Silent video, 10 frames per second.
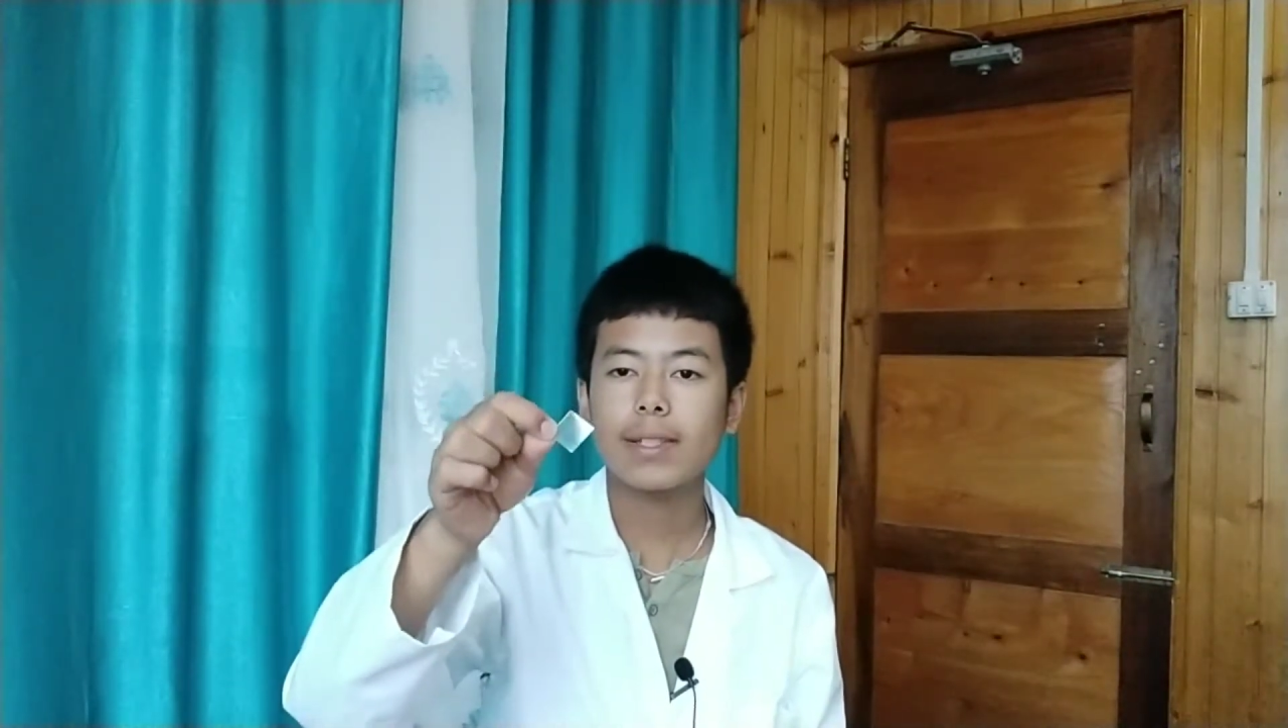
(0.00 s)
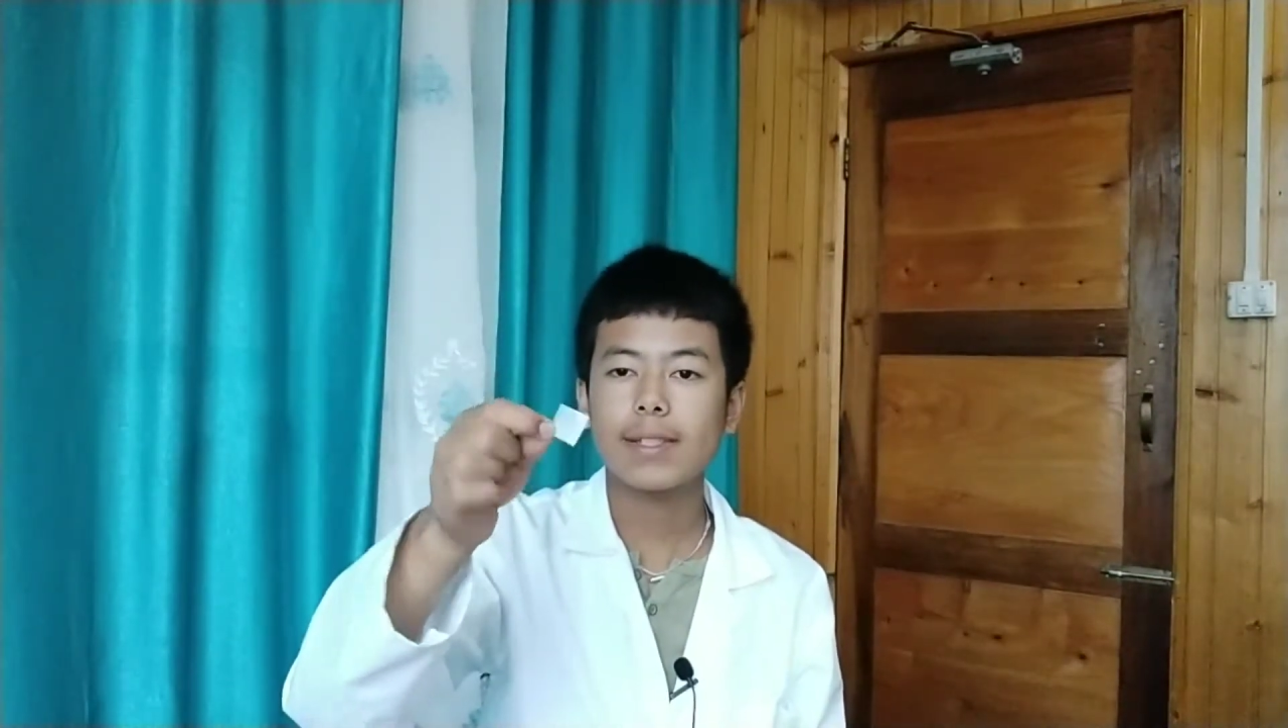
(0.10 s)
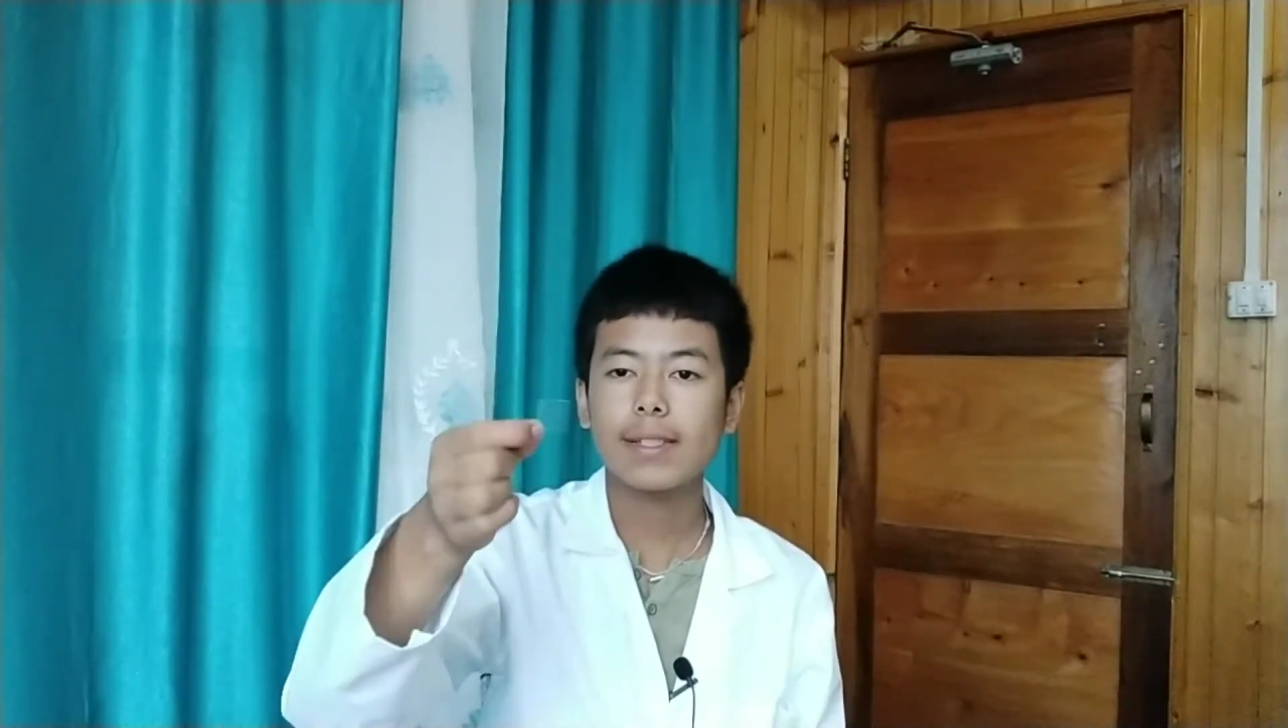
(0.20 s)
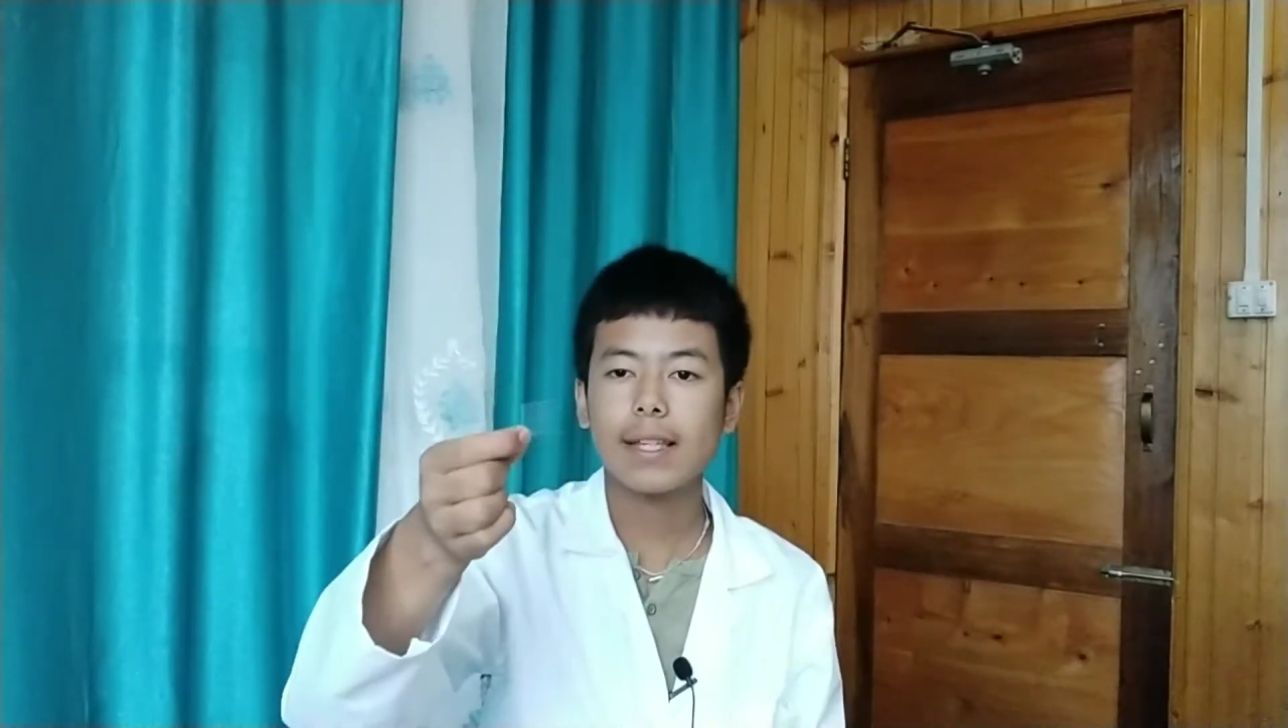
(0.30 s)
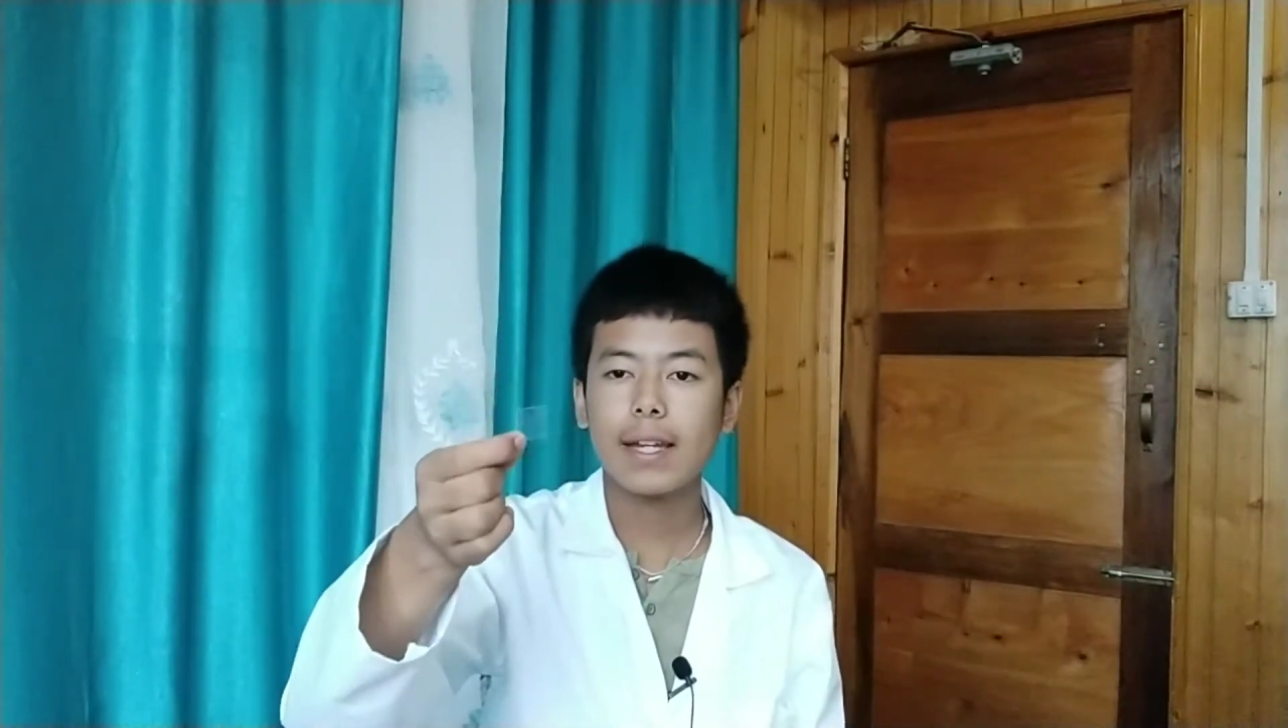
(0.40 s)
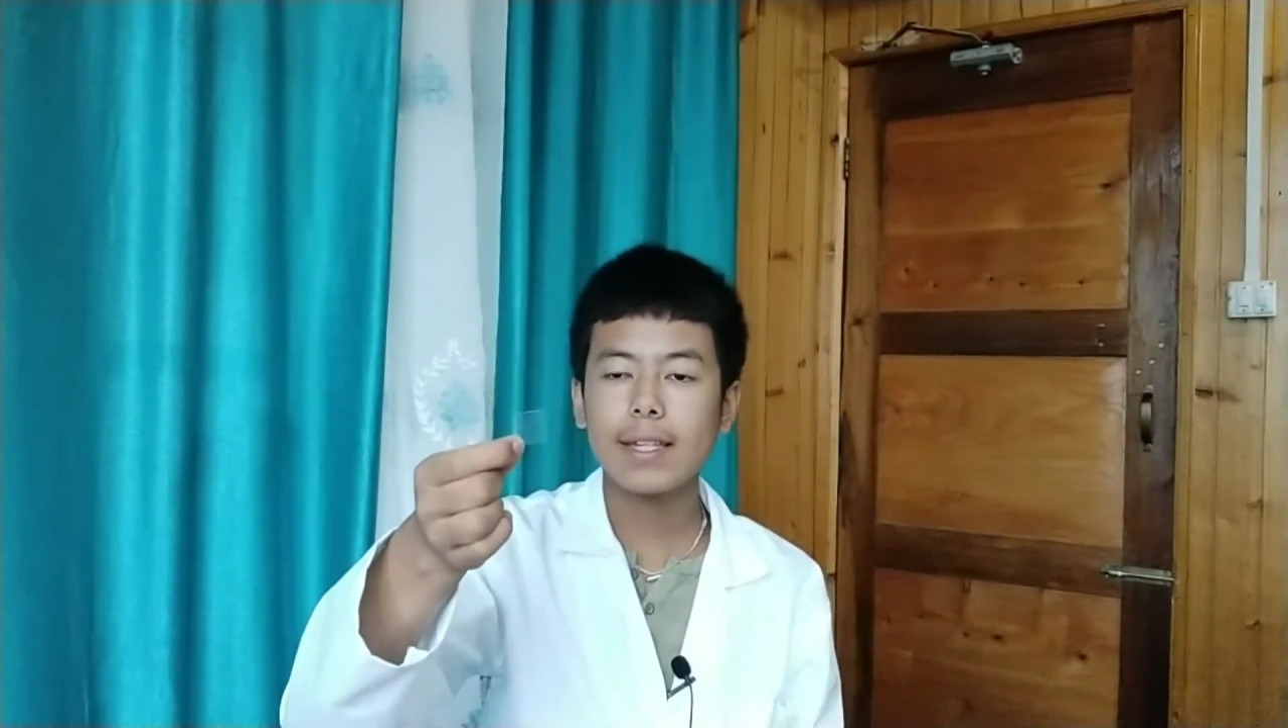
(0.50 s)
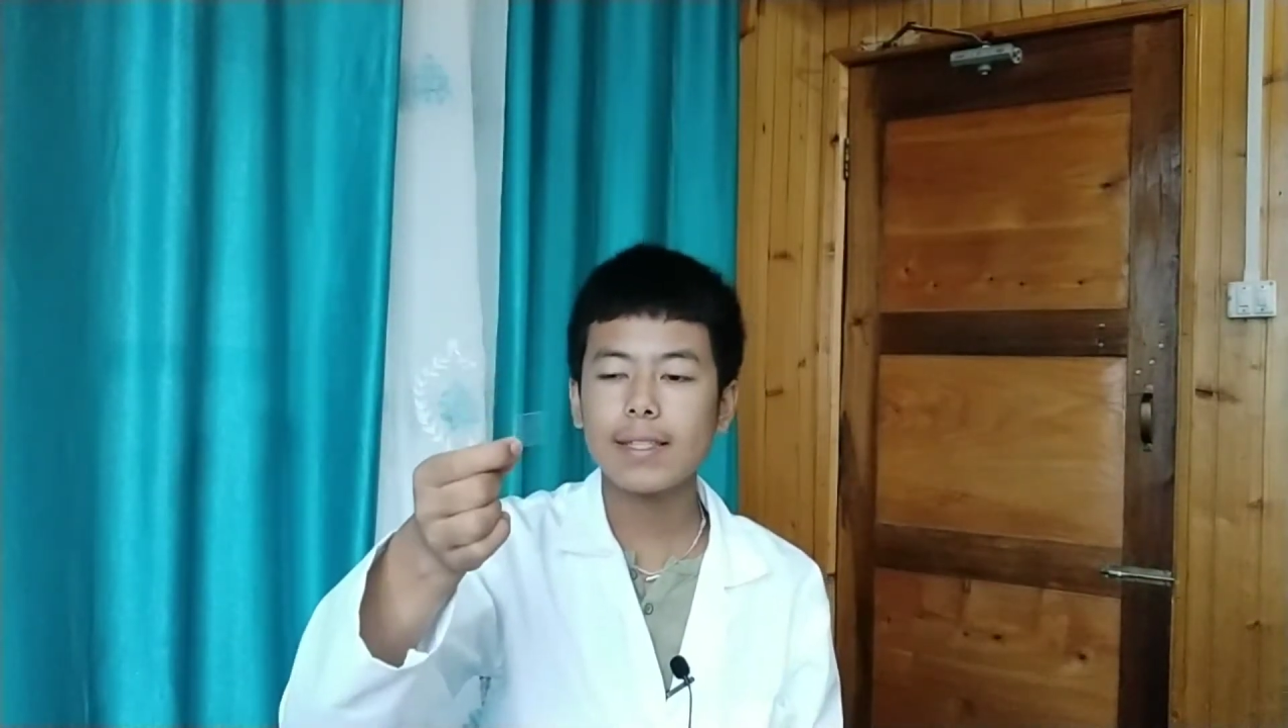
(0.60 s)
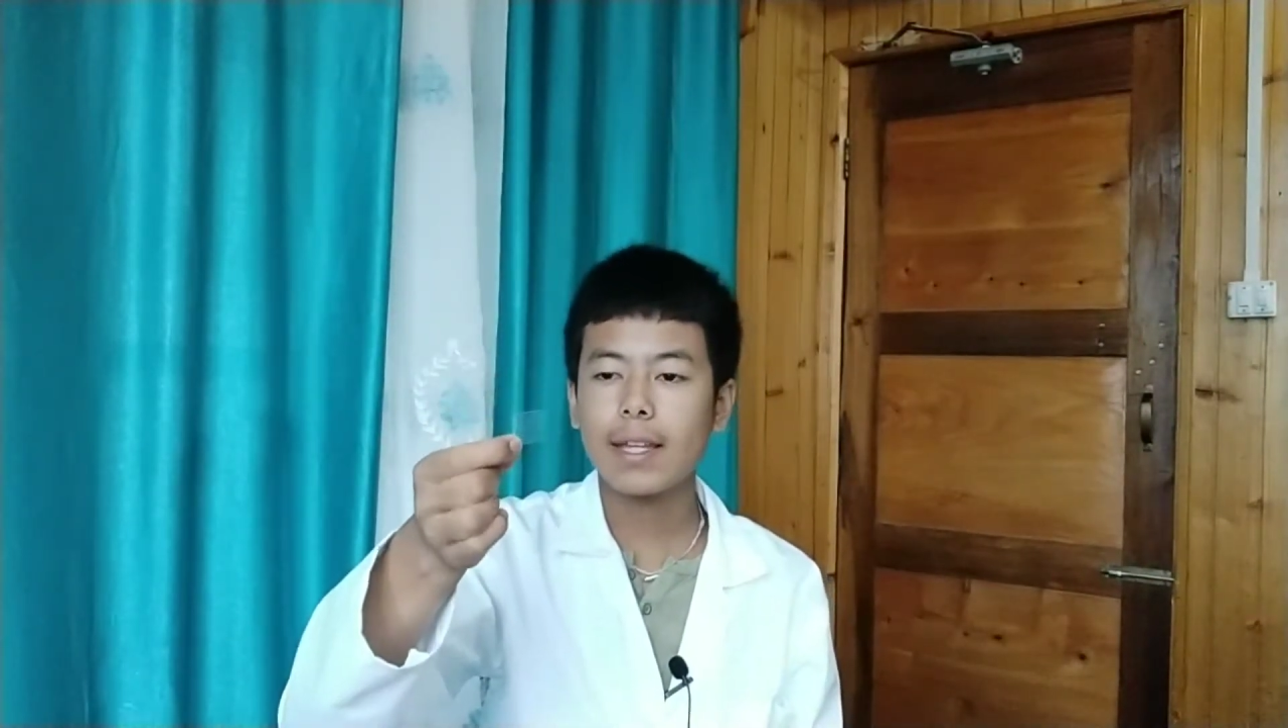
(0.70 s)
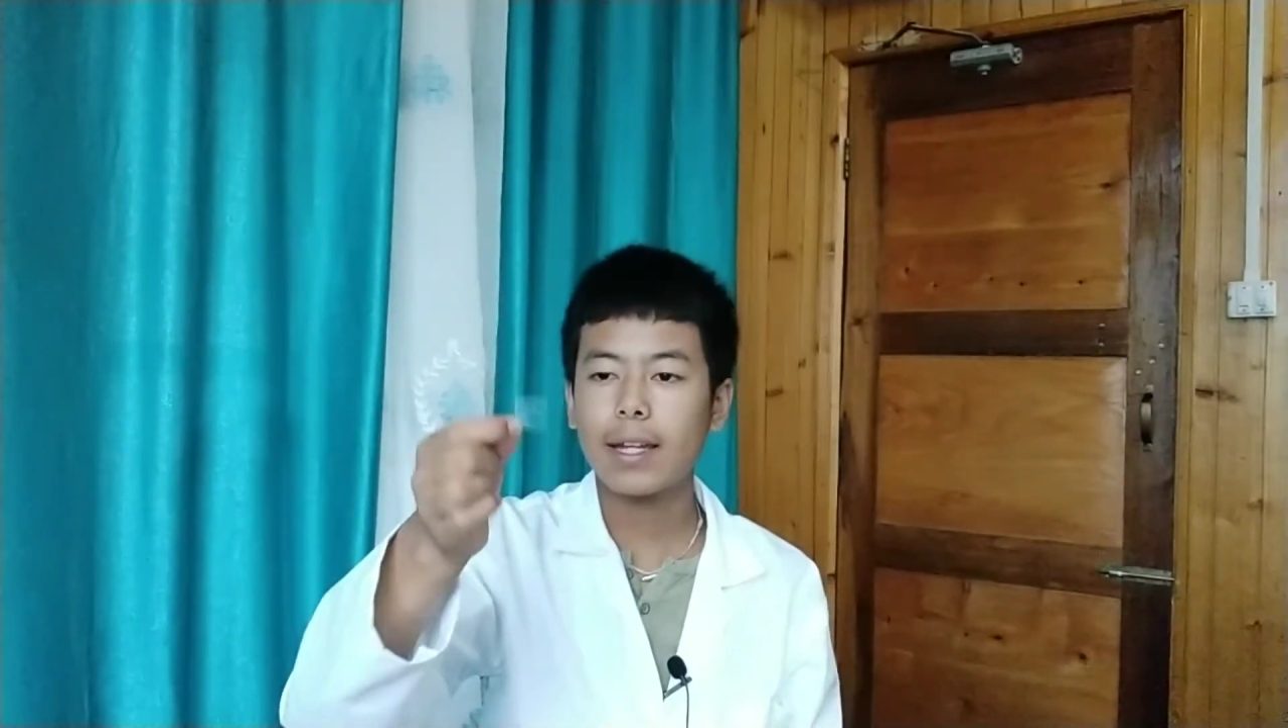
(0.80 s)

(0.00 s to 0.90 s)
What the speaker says: in size